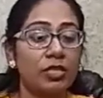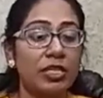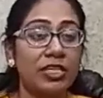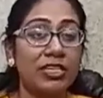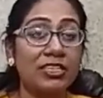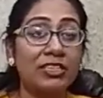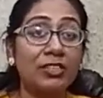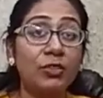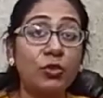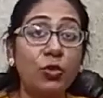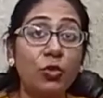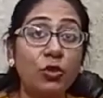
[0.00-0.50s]

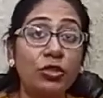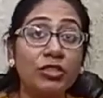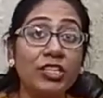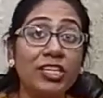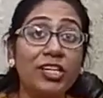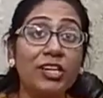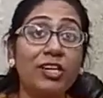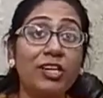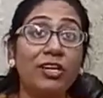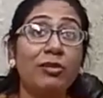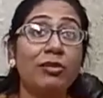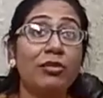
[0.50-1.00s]
Know
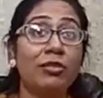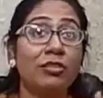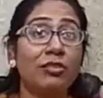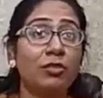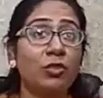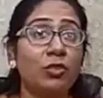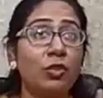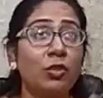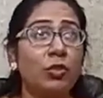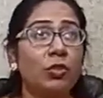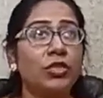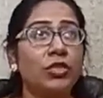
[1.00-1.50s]

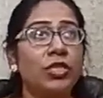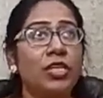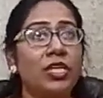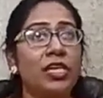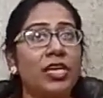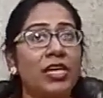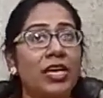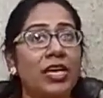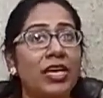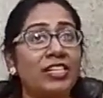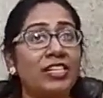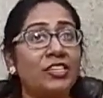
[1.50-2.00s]

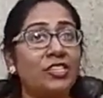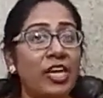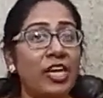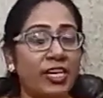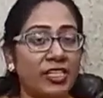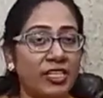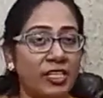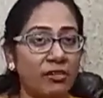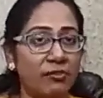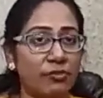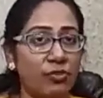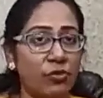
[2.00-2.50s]
the
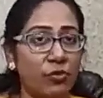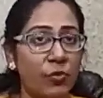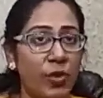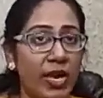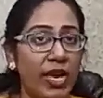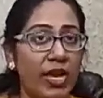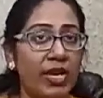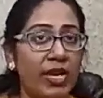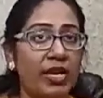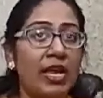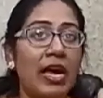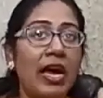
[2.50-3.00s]
adjectives
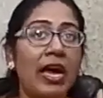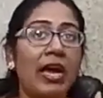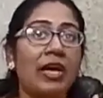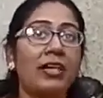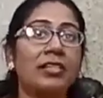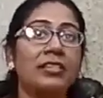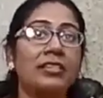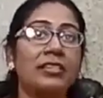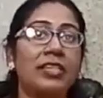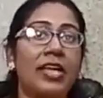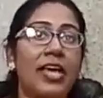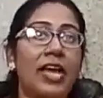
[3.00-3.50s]
well,
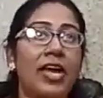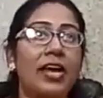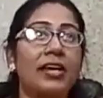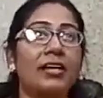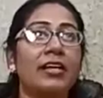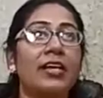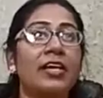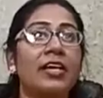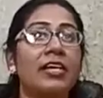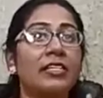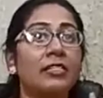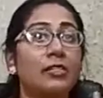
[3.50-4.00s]
their
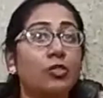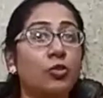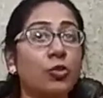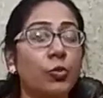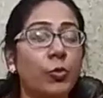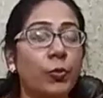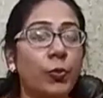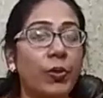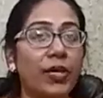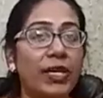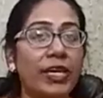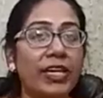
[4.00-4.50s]

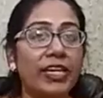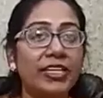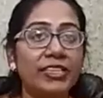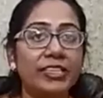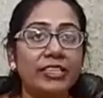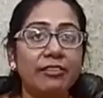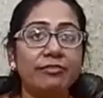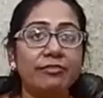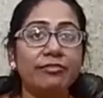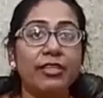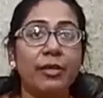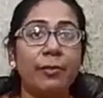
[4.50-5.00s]

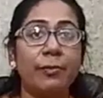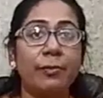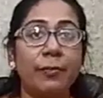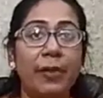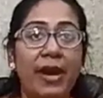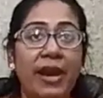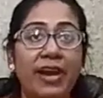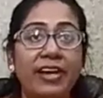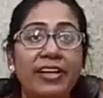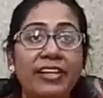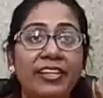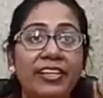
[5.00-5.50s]
superlative,
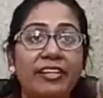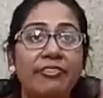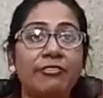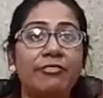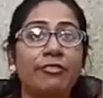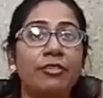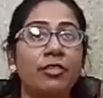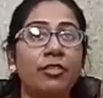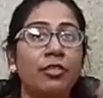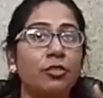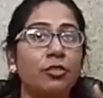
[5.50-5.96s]
comparative,